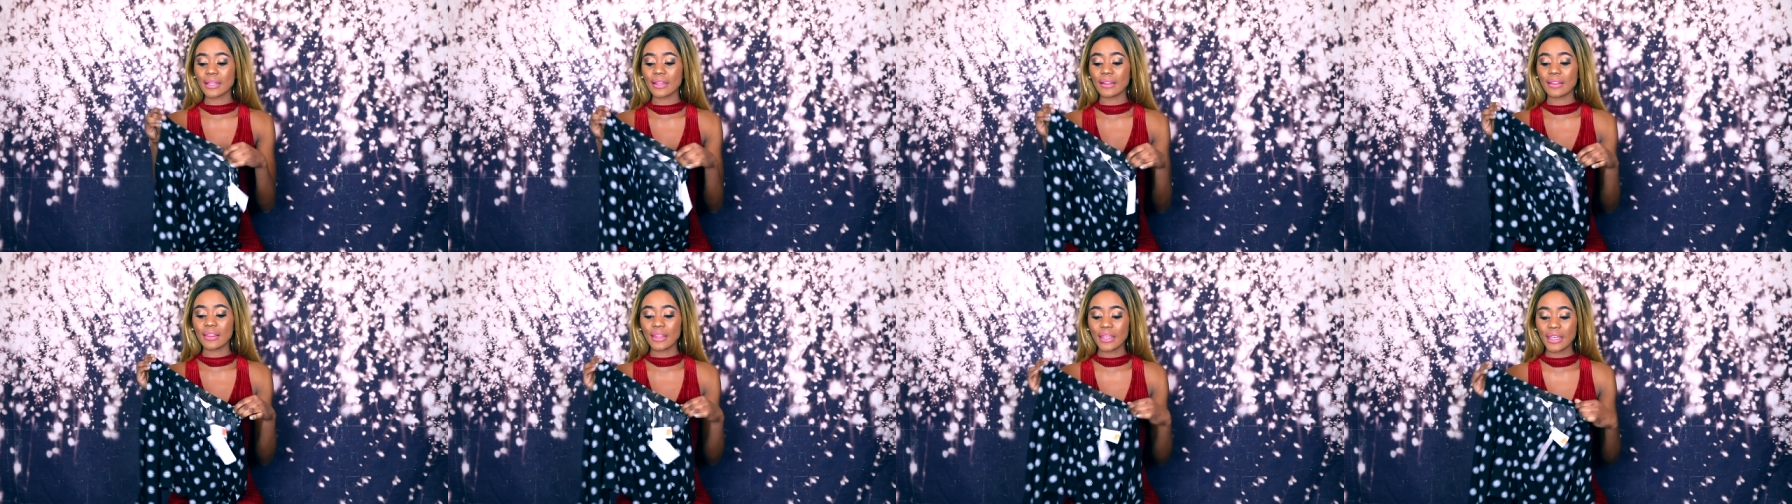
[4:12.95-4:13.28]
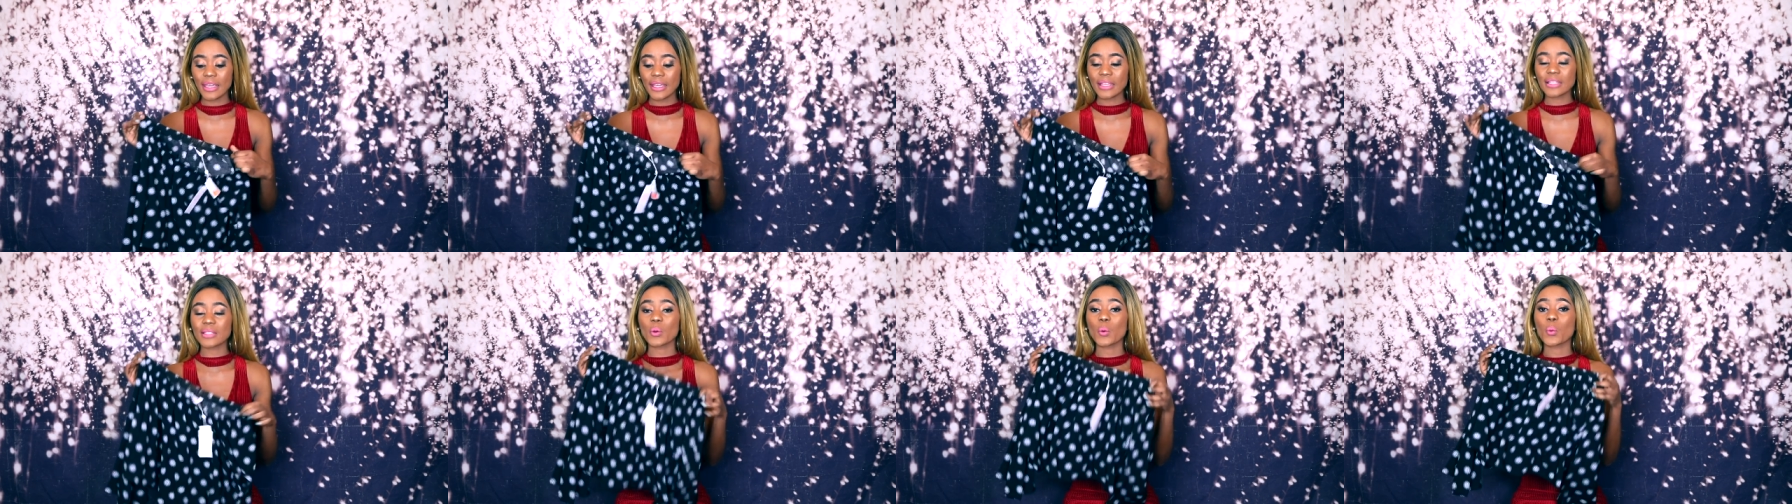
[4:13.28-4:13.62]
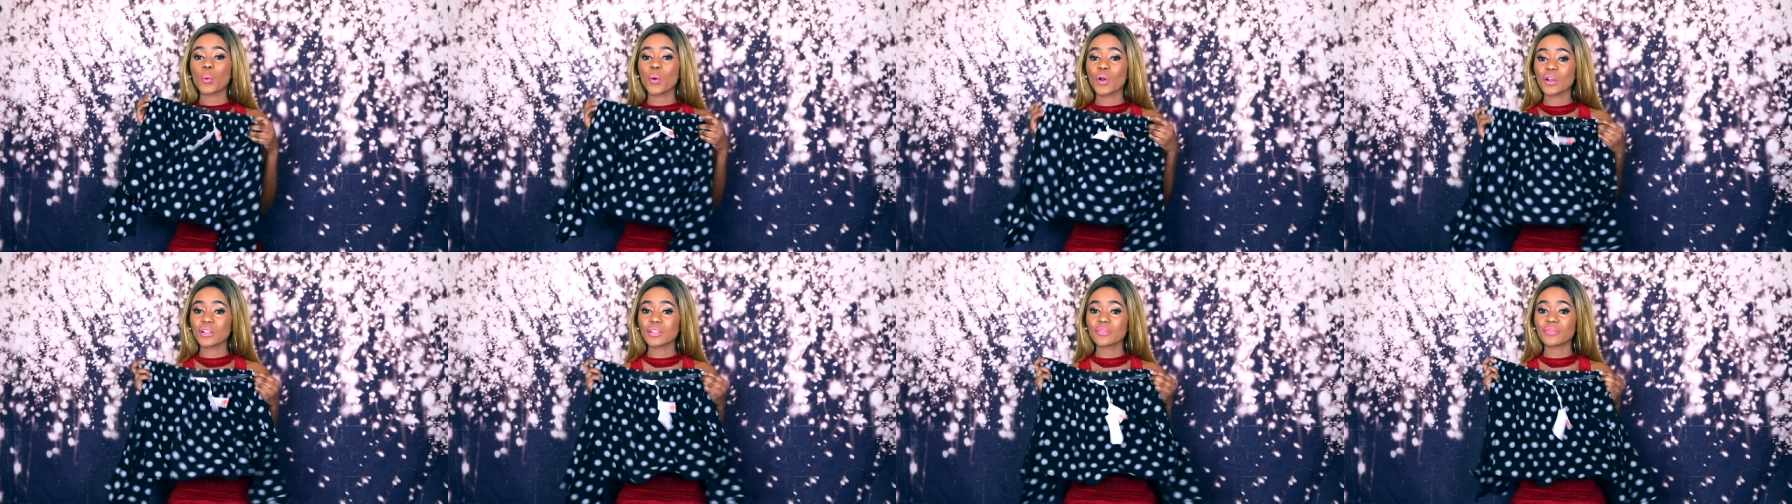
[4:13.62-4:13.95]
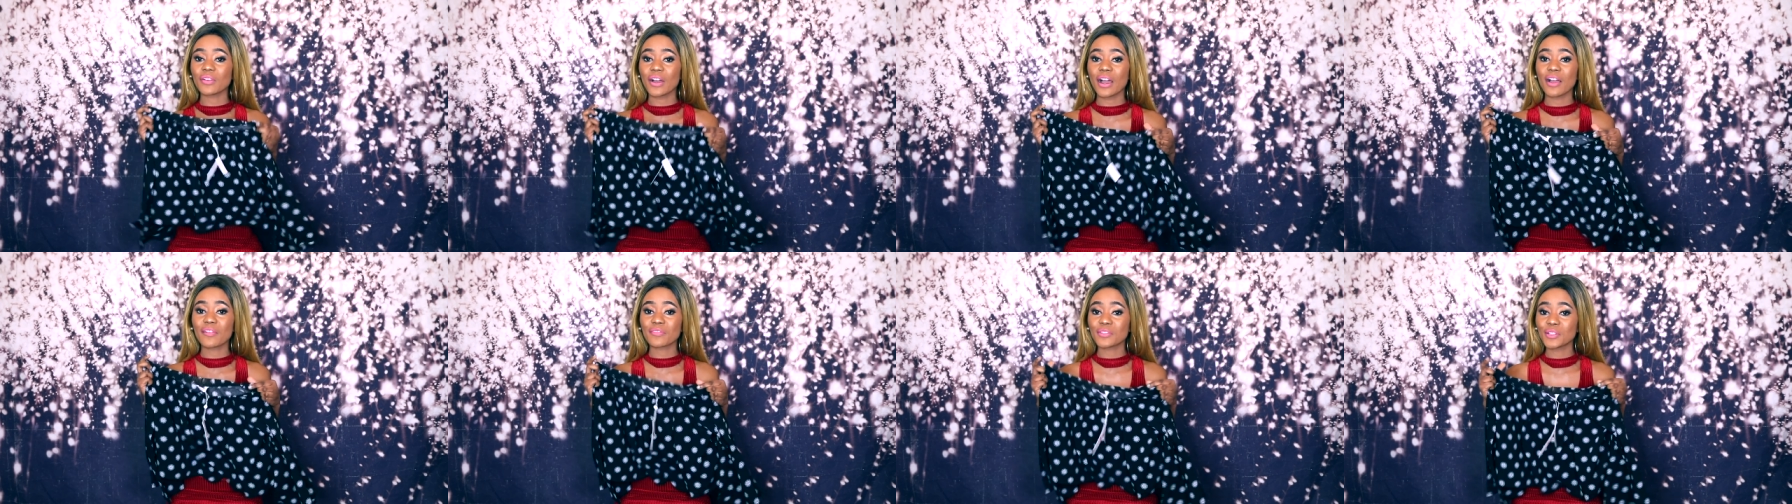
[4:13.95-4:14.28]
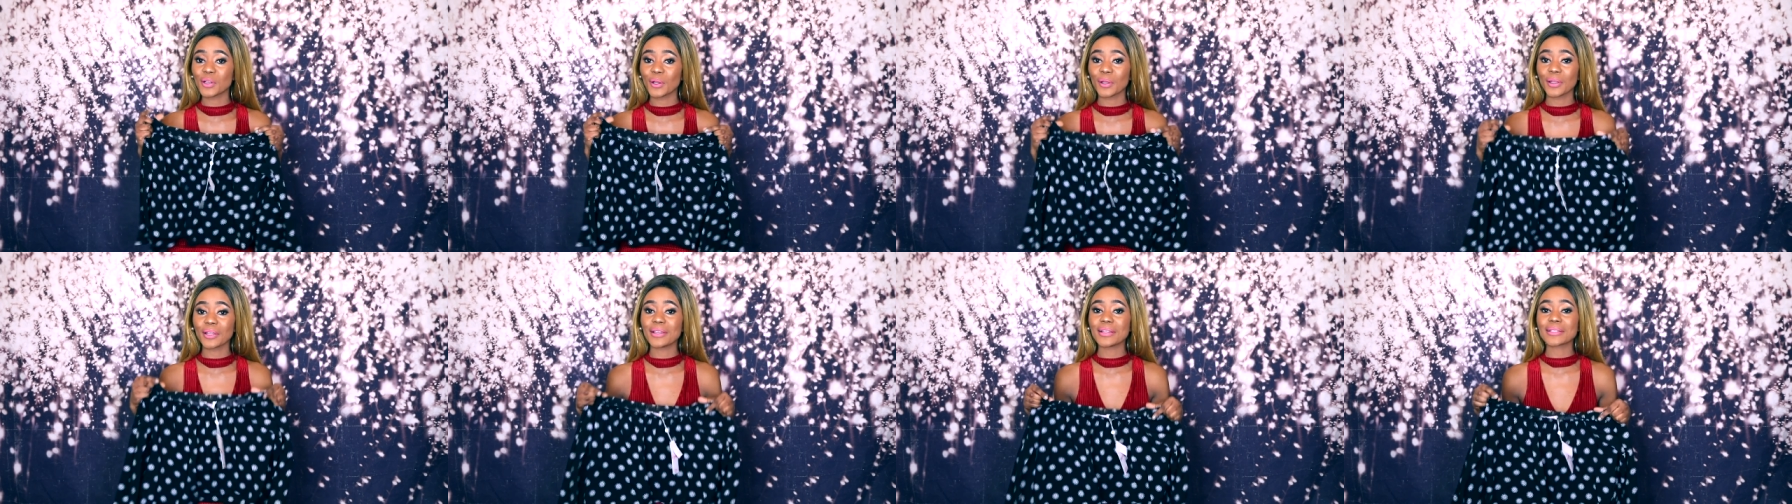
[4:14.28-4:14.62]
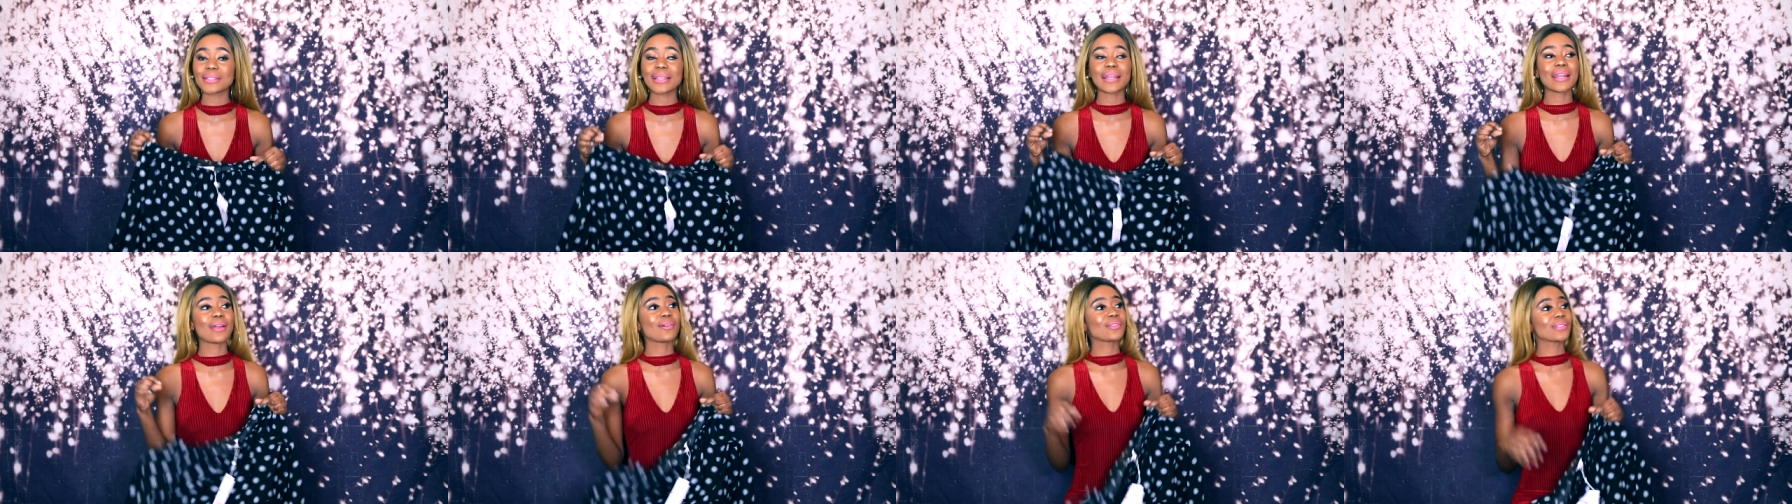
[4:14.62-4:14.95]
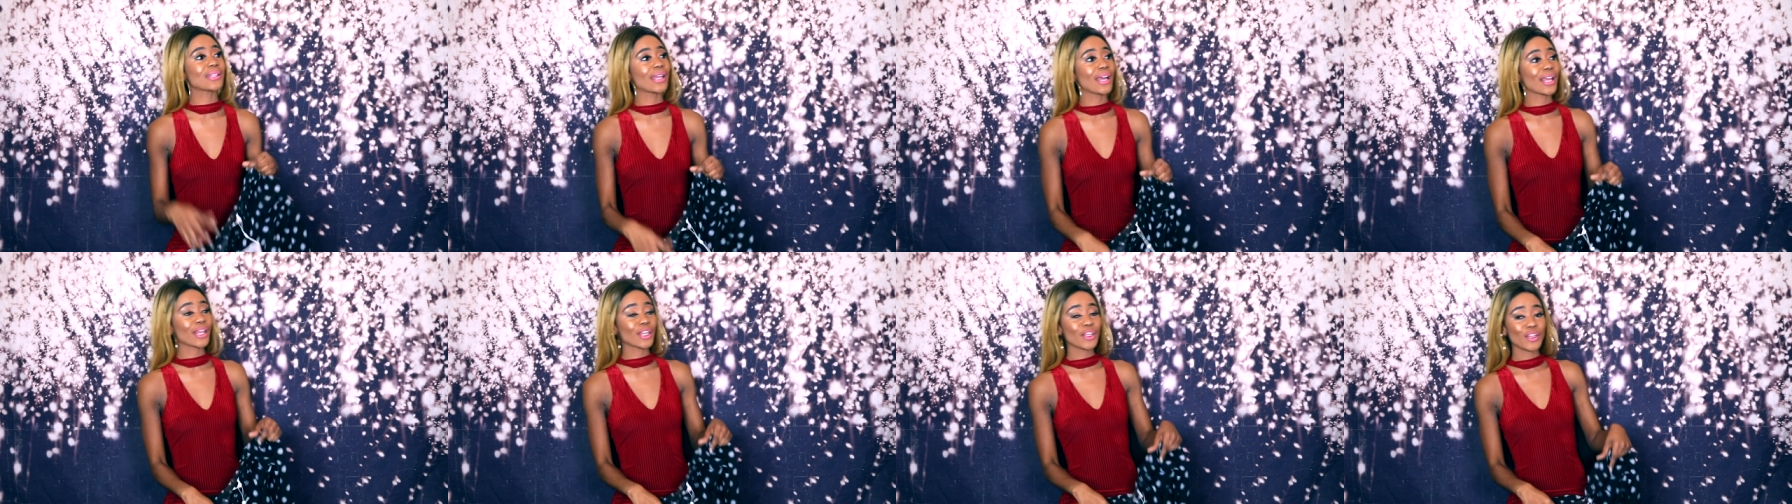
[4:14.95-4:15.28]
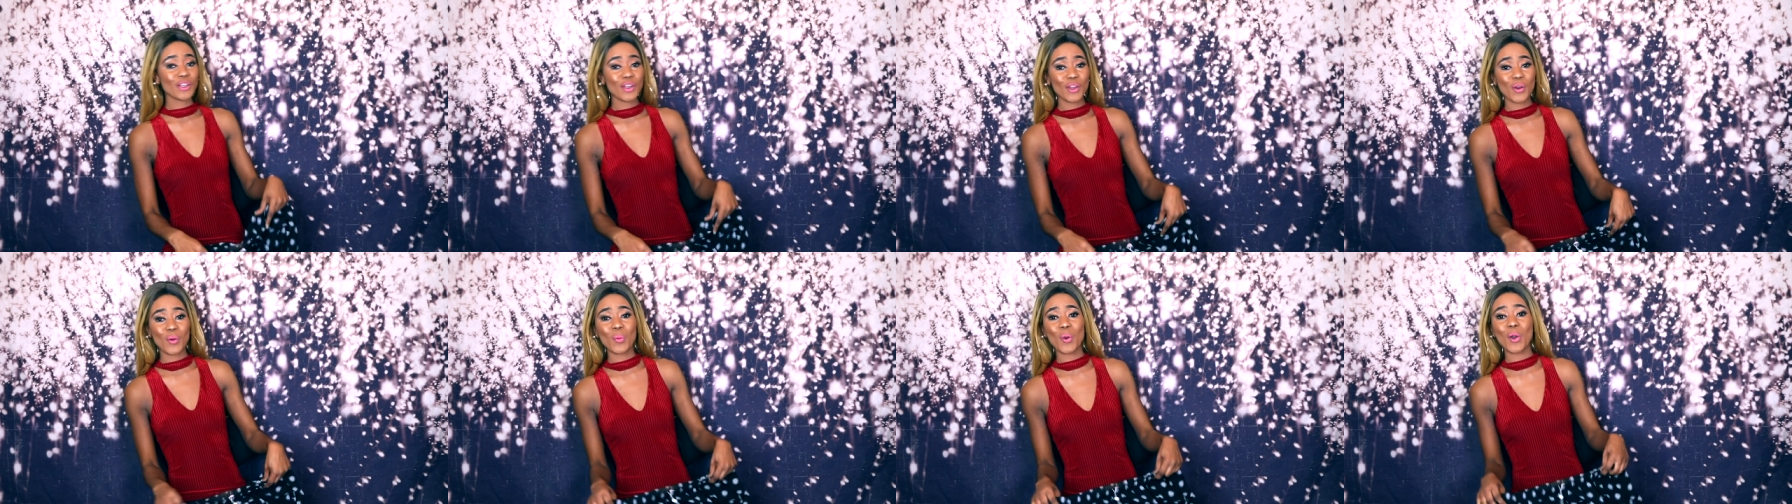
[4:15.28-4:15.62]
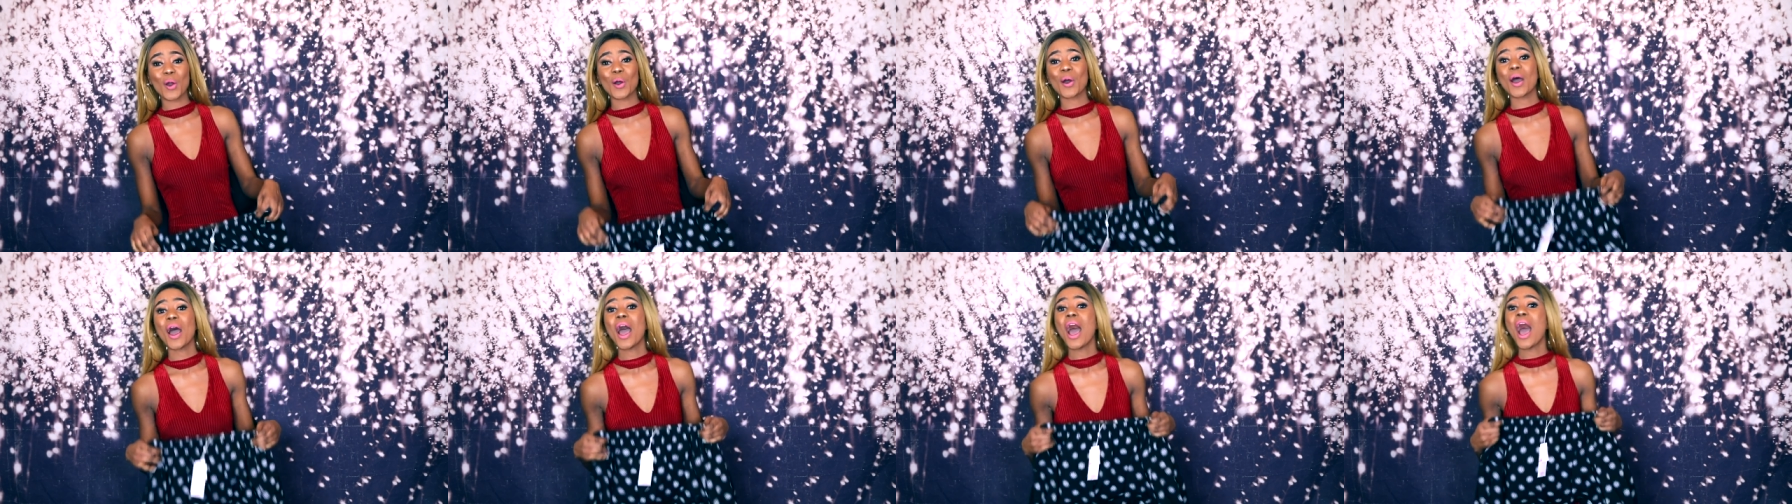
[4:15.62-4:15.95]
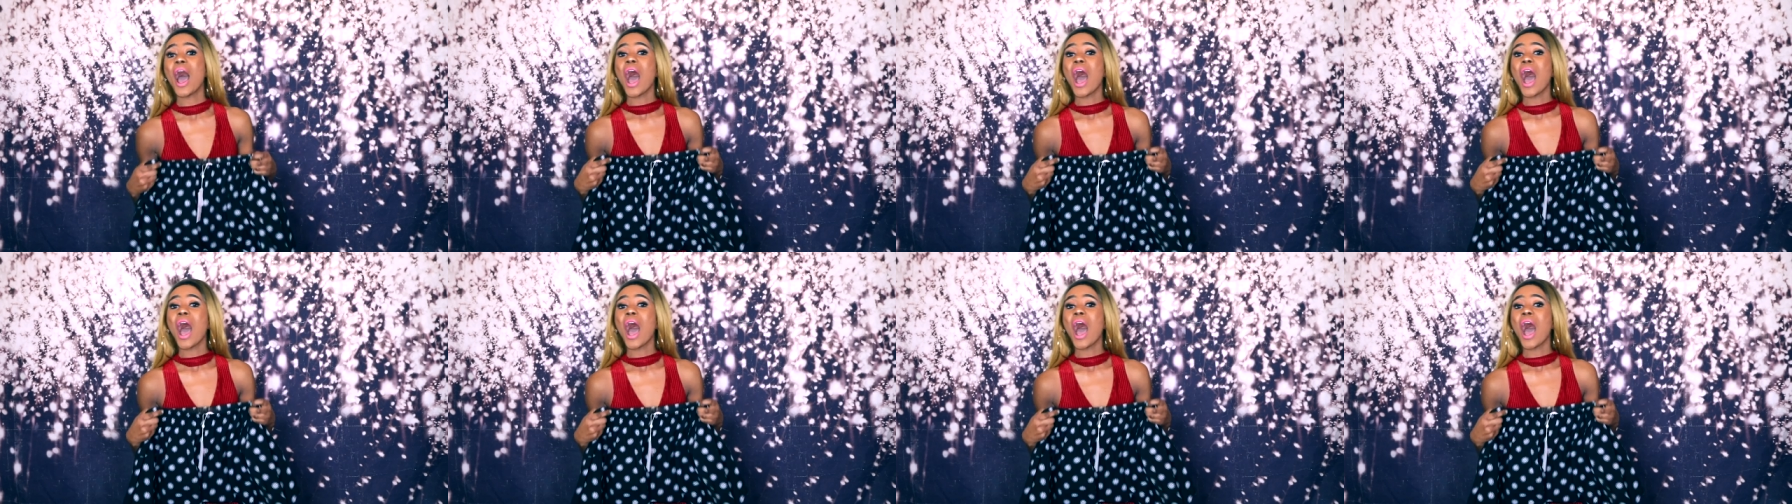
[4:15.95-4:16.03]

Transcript: This was $5 and I was like, you know what?